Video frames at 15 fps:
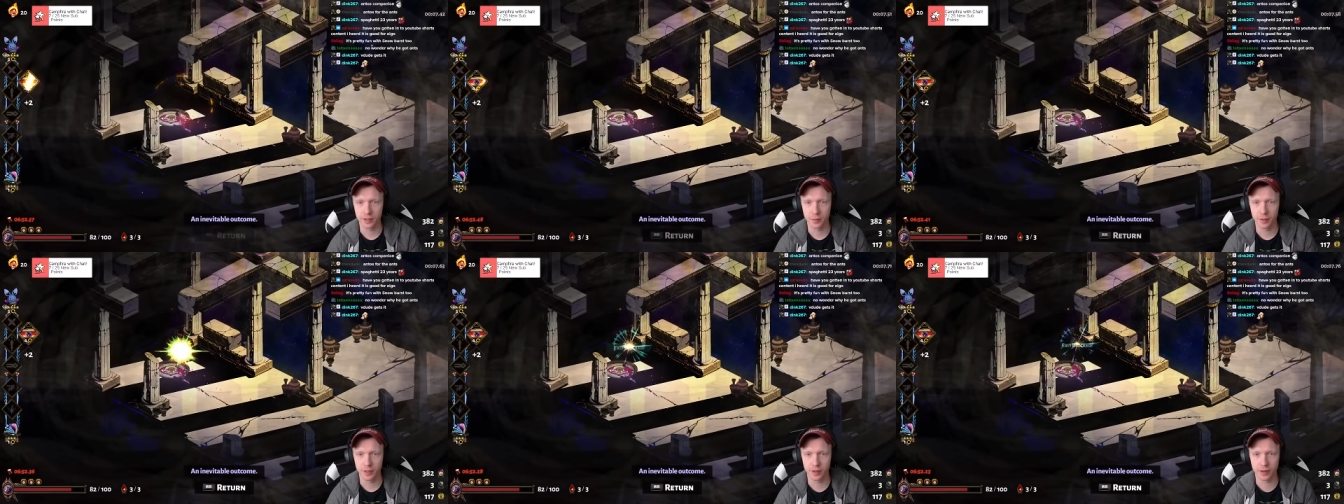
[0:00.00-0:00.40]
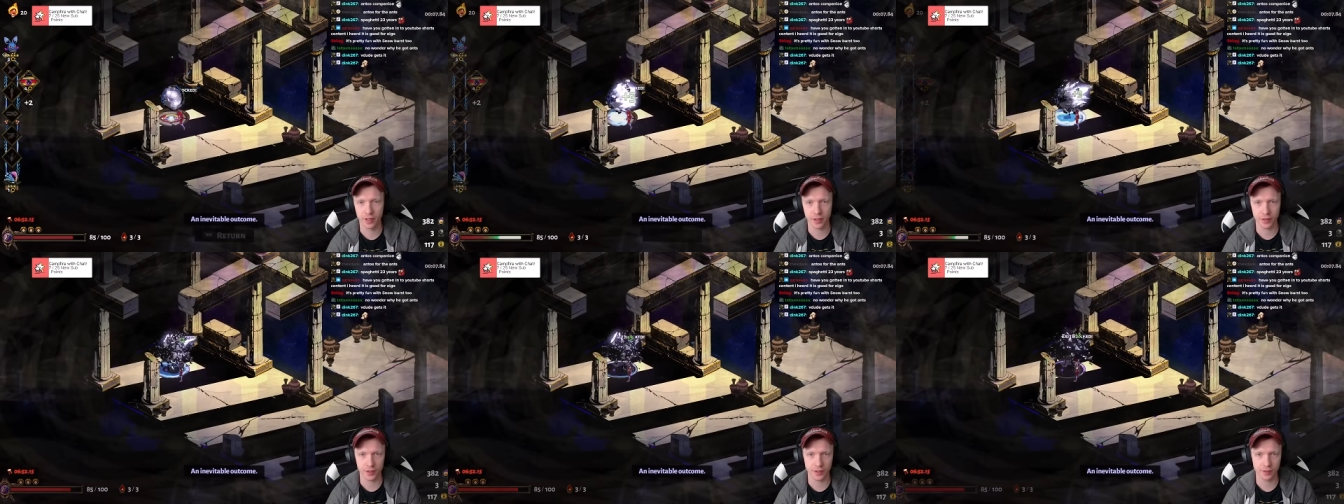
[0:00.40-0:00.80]
better than
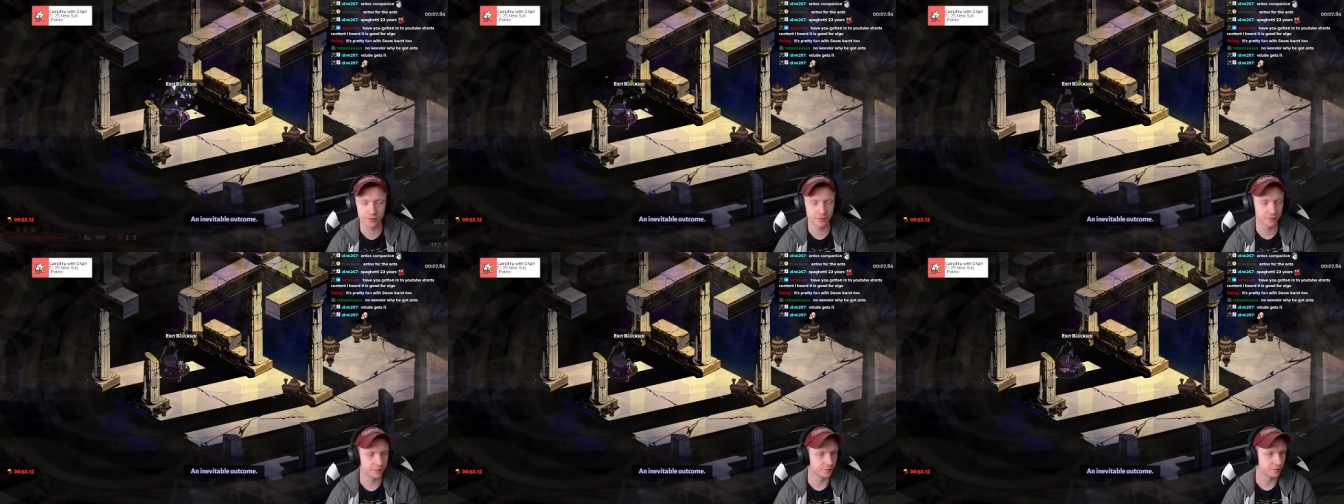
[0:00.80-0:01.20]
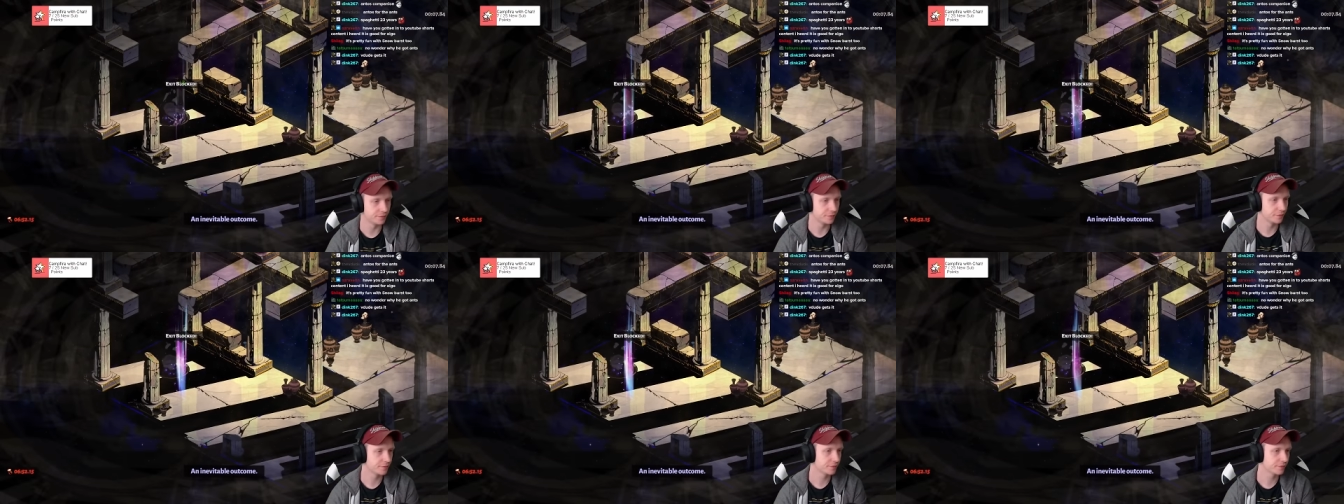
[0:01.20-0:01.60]
nothing.
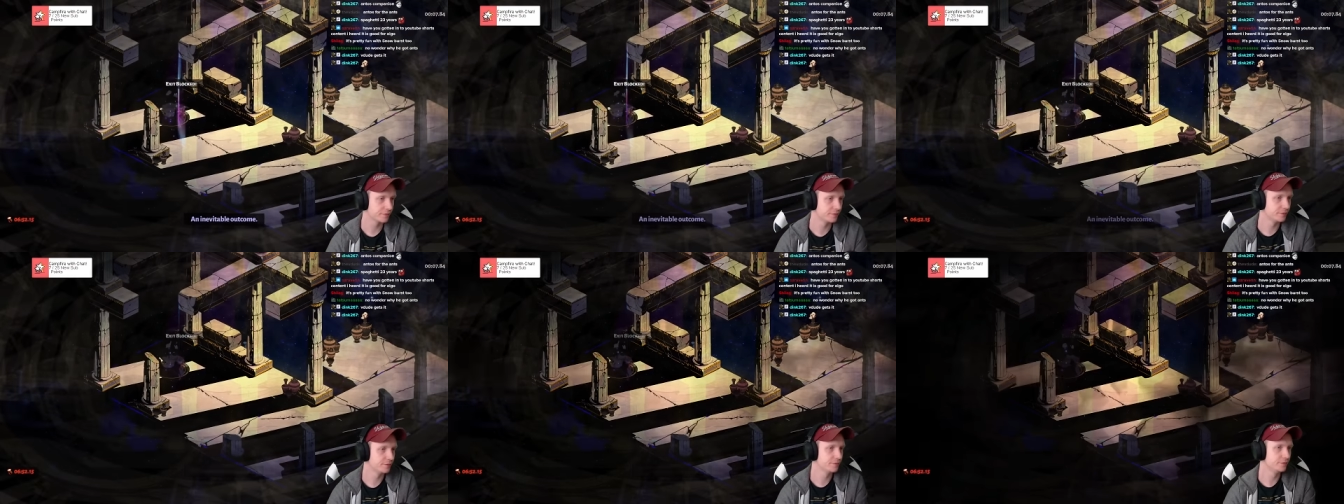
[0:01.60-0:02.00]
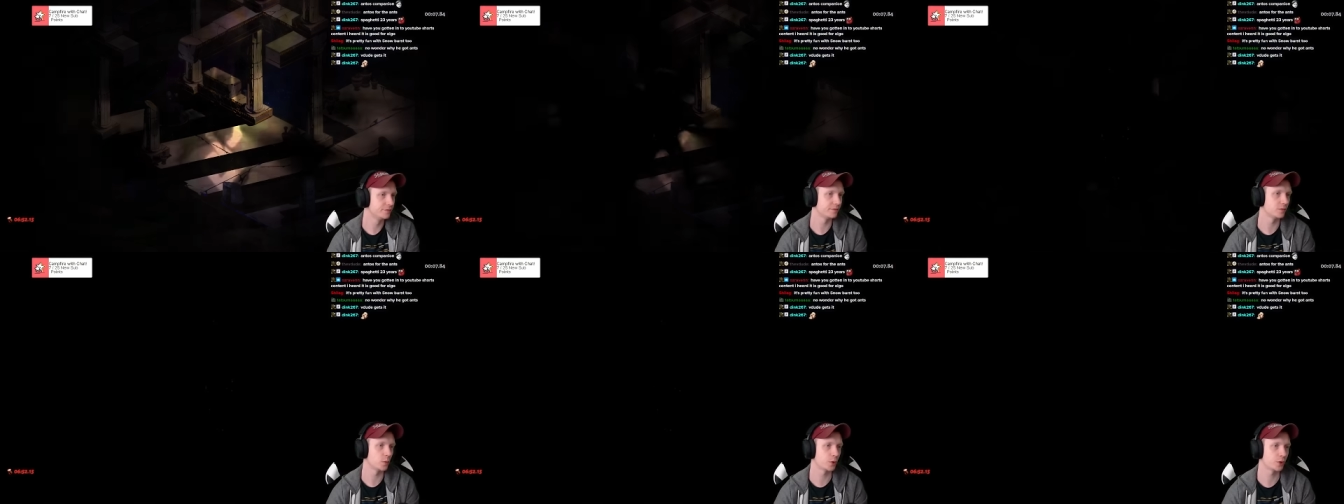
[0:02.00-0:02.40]

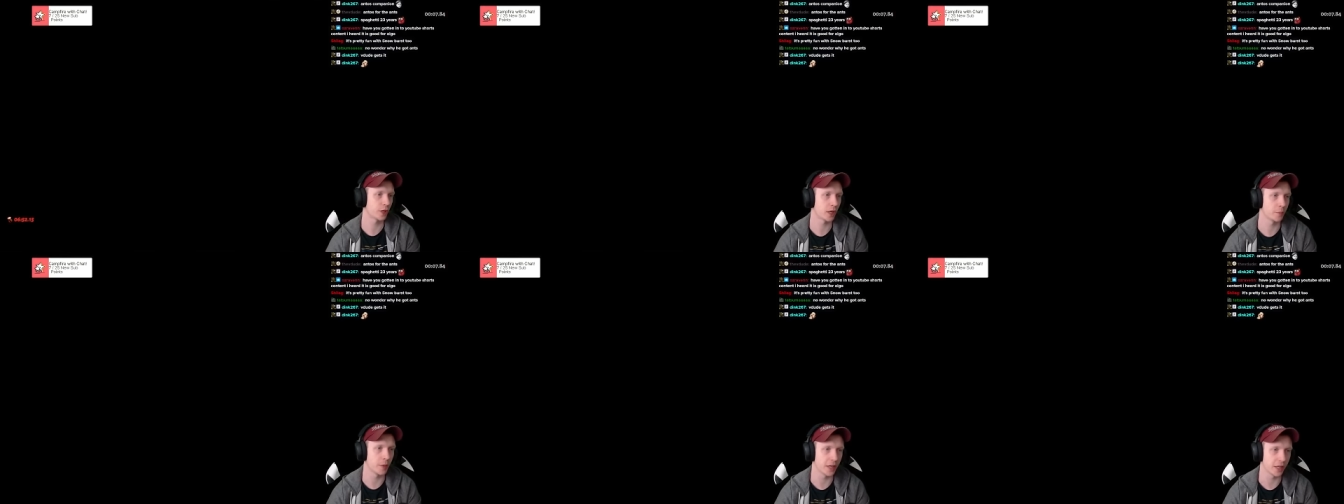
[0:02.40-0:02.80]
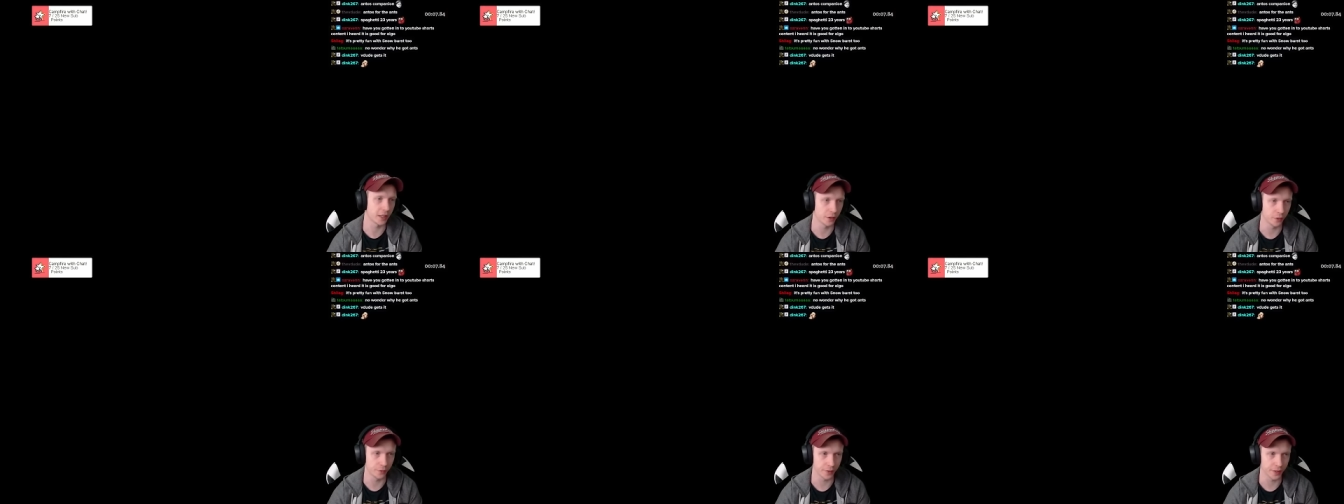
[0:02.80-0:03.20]
We'll try to make it
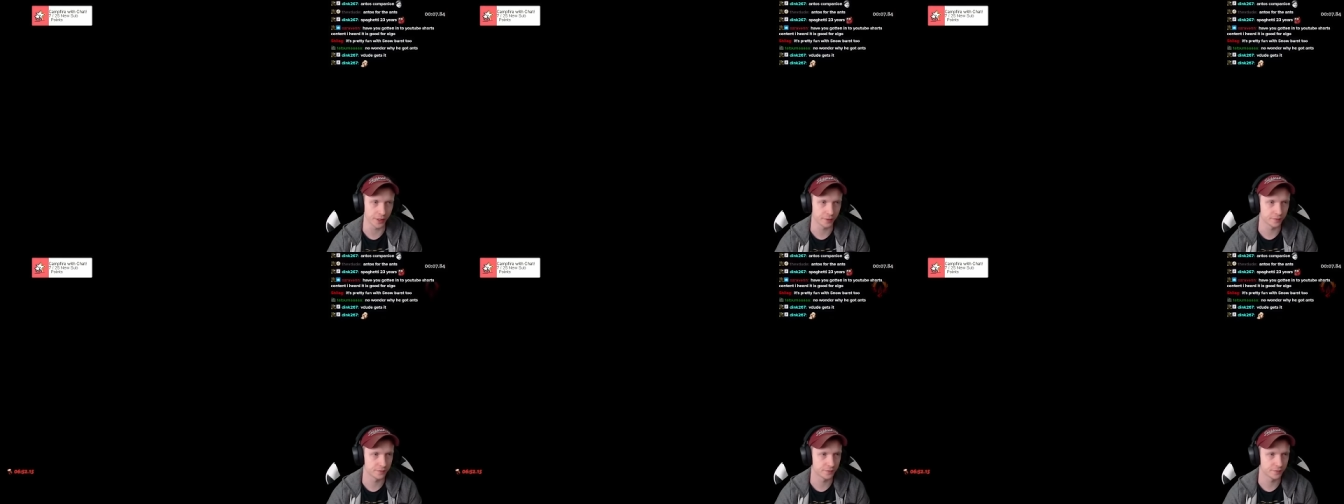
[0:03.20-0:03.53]
goofy.